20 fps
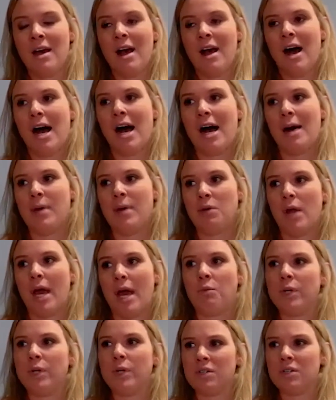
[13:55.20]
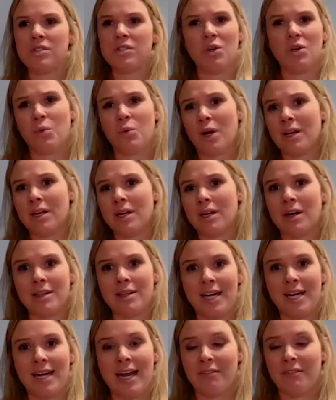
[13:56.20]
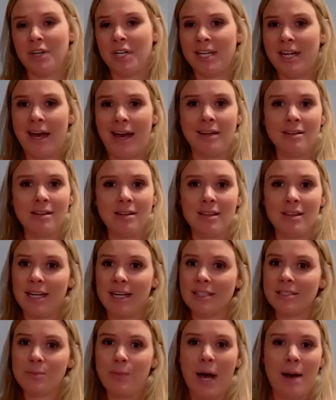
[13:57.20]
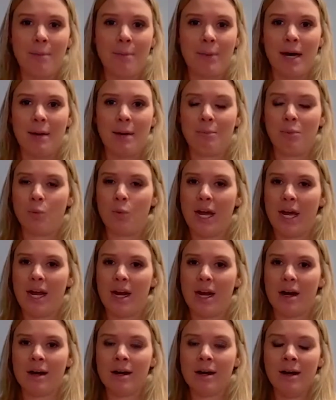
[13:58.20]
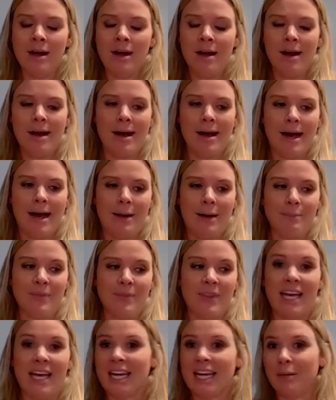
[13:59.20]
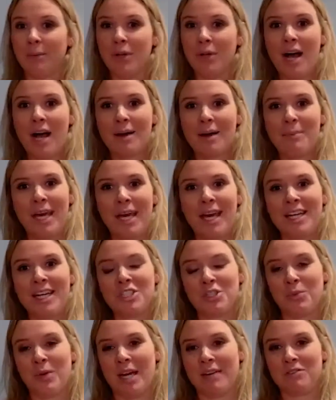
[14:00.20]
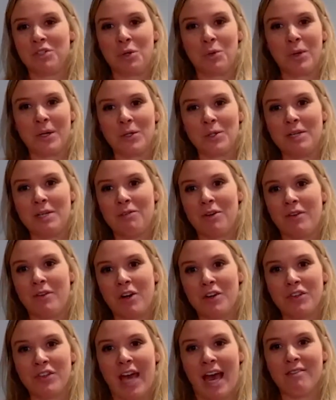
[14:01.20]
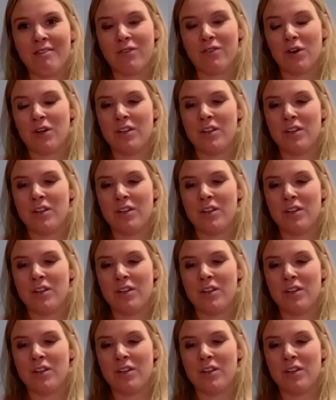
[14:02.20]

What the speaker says: And we are still working on that every day. Things pop up where they get a block page and we have to quickly revert that for